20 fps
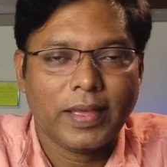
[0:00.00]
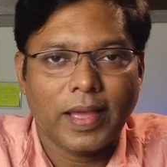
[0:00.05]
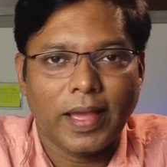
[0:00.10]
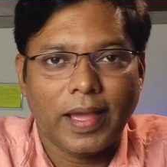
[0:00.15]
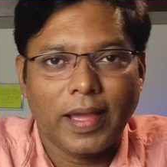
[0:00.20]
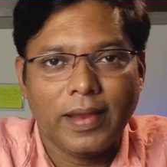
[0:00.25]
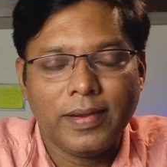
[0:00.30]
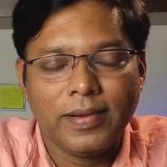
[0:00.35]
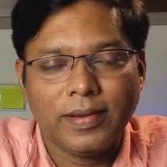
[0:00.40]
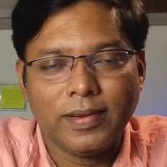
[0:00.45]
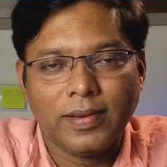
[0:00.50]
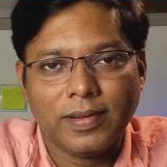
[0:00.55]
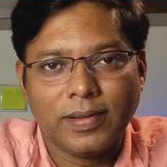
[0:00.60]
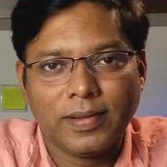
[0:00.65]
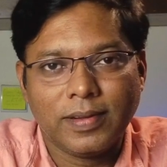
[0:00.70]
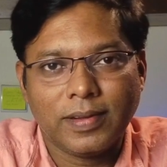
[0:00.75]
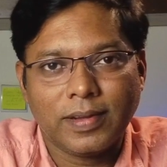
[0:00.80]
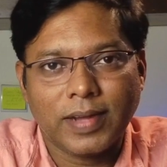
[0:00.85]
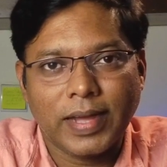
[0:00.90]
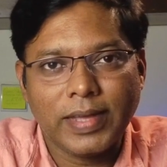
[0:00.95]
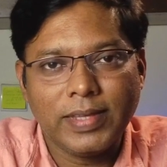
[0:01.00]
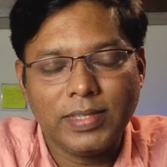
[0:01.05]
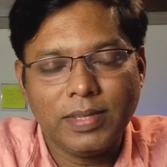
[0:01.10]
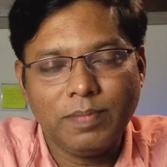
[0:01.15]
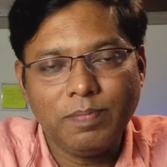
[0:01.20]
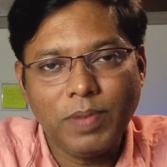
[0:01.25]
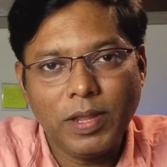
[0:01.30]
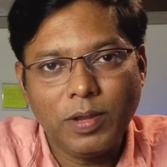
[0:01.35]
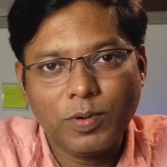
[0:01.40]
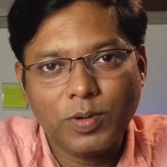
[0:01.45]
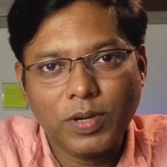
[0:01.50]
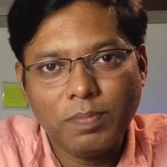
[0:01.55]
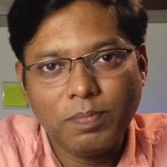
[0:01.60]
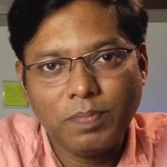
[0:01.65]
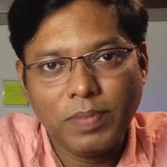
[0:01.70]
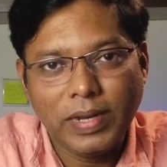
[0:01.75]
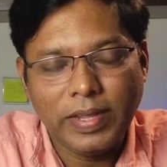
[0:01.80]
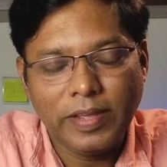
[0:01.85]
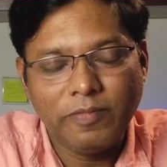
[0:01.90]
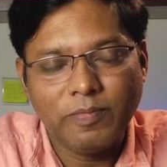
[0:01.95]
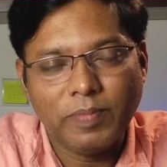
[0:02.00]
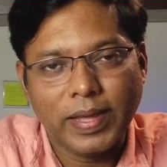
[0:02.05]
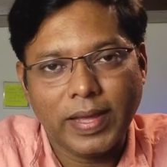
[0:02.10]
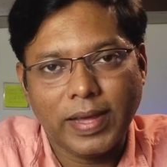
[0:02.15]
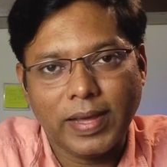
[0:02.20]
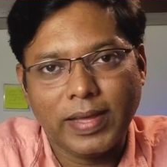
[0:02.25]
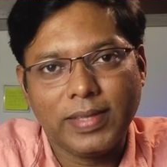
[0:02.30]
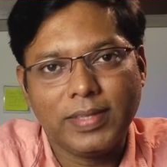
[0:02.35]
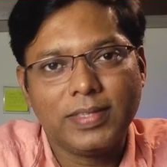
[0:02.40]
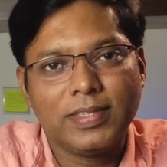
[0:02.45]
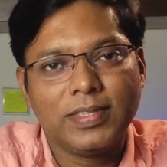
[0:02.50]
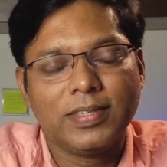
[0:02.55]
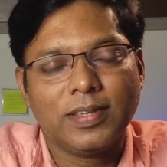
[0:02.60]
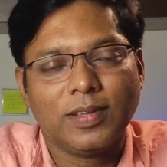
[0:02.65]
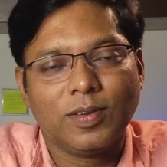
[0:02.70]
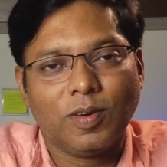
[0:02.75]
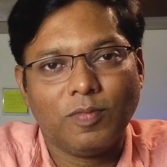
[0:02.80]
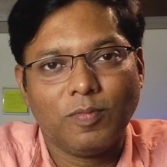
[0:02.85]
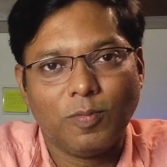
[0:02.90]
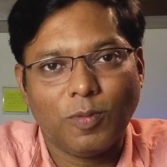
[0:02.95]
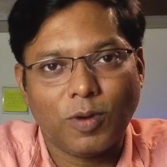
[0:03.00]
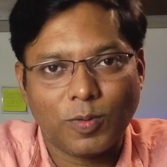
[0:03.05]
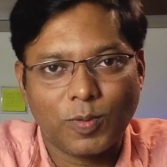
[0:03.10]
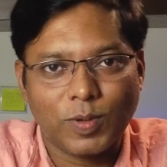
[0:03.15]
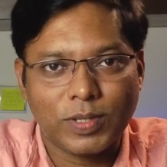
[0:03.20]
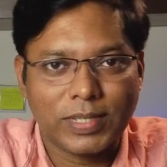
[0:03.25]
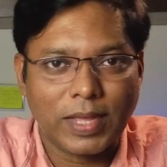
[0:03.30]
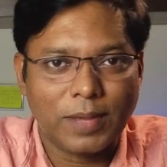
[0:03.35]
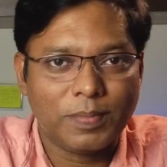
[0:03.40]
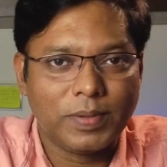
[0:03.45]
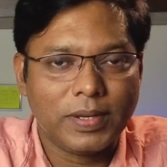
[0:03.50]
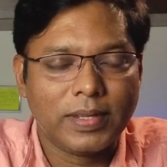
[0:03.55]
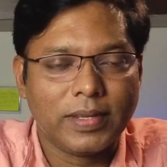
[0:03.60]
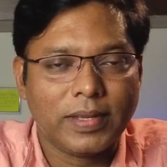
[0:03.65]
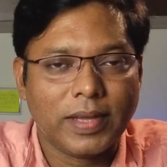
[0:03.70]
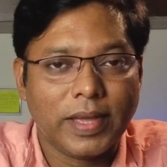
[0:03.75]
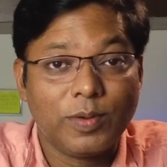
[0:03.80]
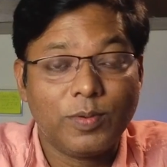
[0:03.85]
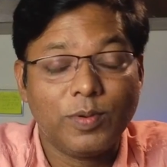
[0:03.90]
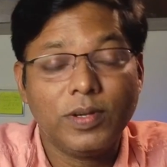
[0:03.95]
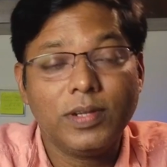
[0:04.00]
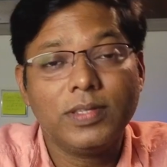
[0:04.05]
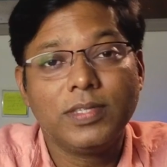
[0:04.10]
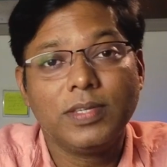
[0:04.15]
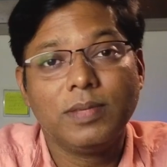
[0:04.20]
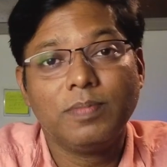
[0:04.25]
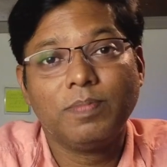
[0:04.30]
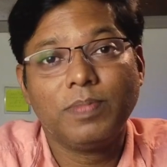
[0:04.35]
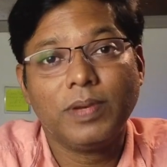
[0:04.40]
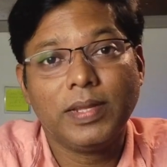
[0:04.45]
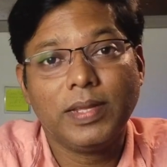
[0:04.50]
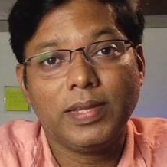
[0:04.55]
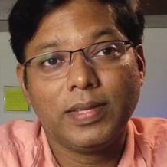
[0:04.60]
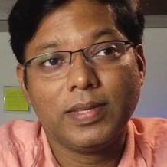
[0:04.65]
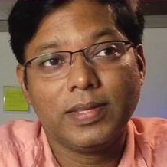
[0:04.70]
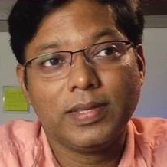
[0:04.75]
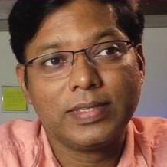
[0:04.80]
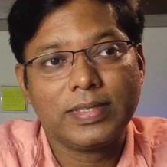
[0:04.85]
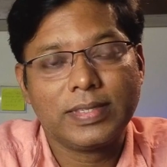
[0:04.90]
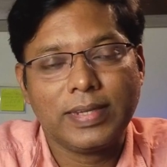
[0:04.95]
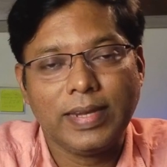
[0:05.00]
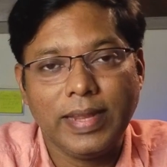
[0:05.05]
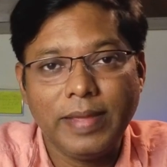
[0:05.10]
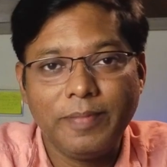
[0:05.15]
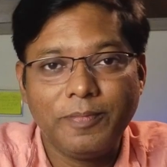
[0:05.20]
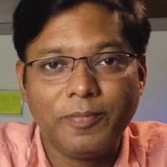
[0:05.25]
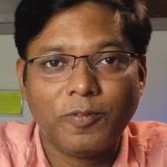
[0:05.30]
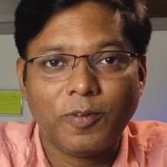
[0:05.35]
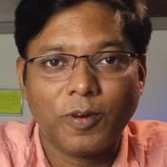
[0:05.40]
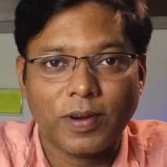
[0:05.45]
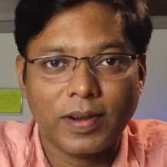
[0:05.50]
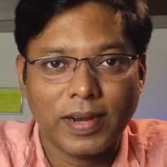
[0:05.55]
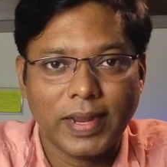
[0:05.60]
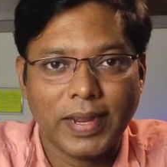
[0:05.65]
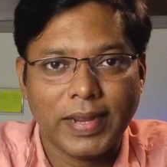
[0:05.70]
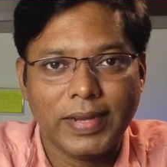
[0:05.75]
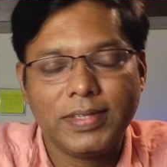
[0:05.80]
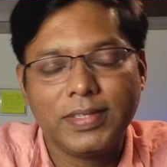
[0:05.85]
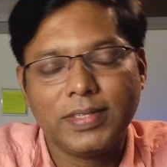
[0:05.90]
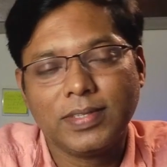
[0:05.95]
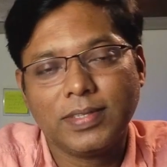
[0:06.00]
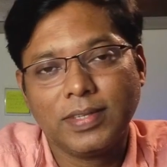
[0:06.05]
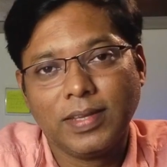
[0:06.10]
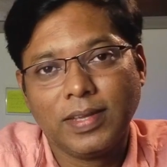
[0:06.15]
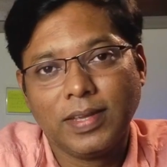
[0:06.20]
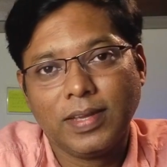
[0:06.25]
And I simply couldn't believe my eyes of what was happening. I couldn't simply sleep for nights